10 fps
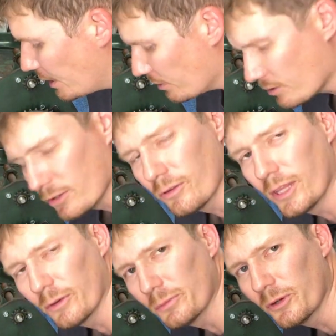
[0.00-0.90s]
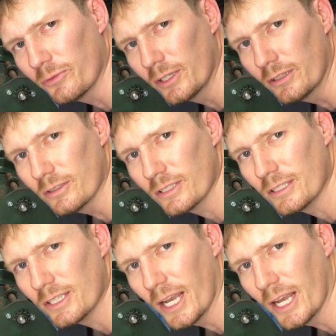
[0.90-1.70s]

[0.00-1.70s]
But I could do that with my fingers.